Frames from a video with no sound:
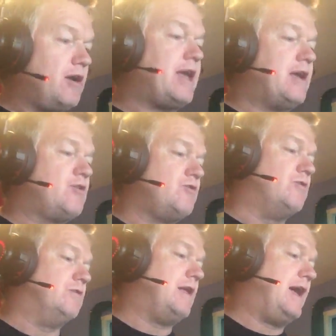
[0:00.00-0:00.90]
Okay,
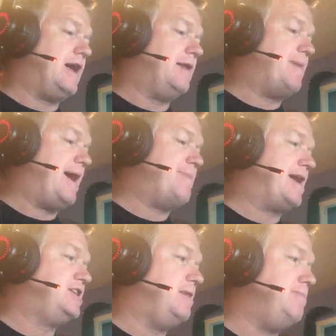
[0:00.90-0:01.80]
cool. I'm
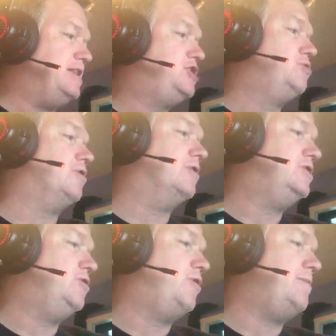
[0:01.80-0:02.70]
actually a Me
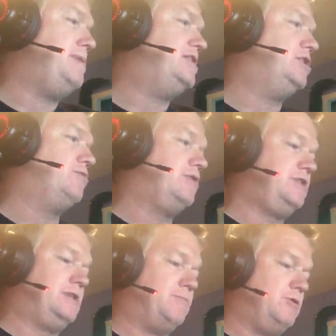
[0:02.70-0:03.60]
Tooer. Do you know what a Me
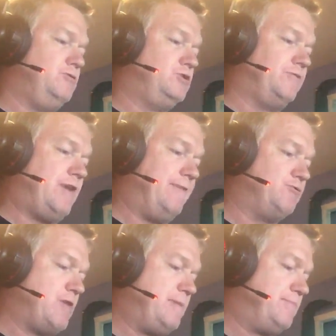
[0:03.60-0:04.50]
Tooer is? Someone who
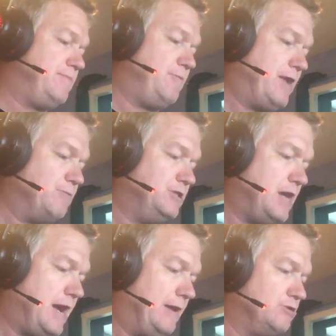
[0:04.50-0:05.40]
survived rape. When I was
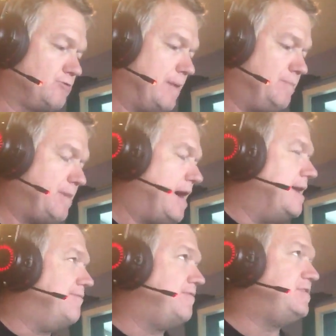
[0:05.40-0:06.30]
9, I was raped
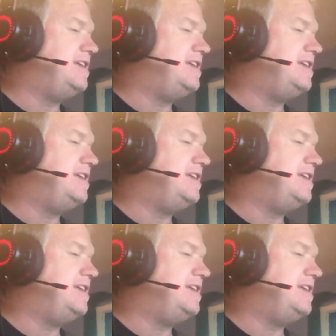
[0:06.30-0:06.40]
by a